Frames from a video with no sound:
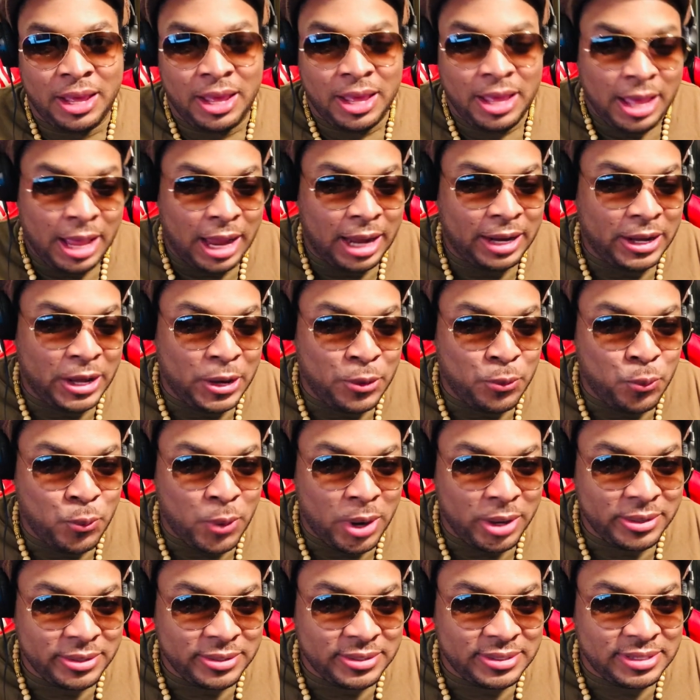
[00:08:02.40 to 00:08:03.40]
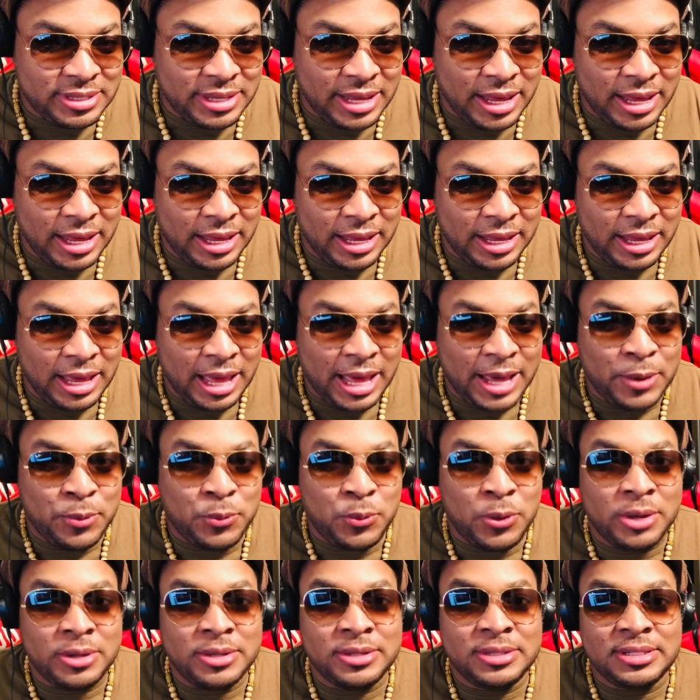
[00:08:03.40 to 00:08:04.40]
And I want to say, I
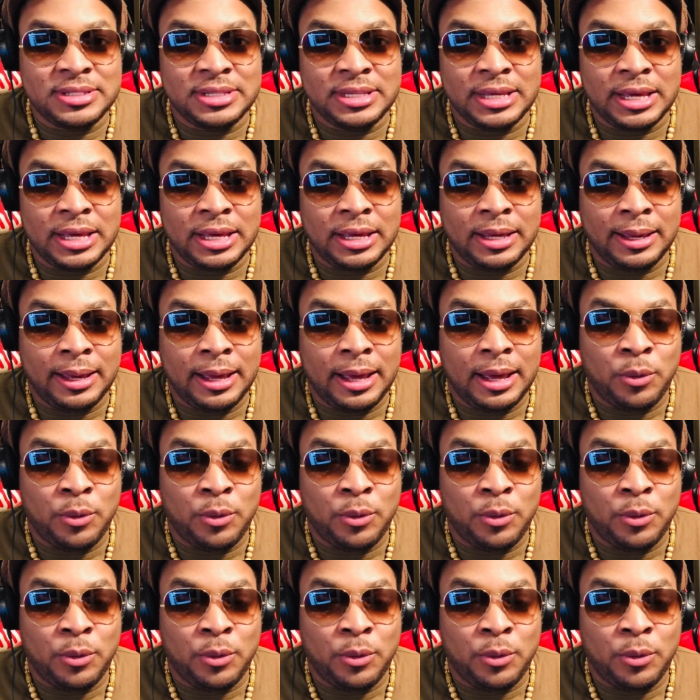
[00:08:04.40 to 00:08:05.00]
want to say,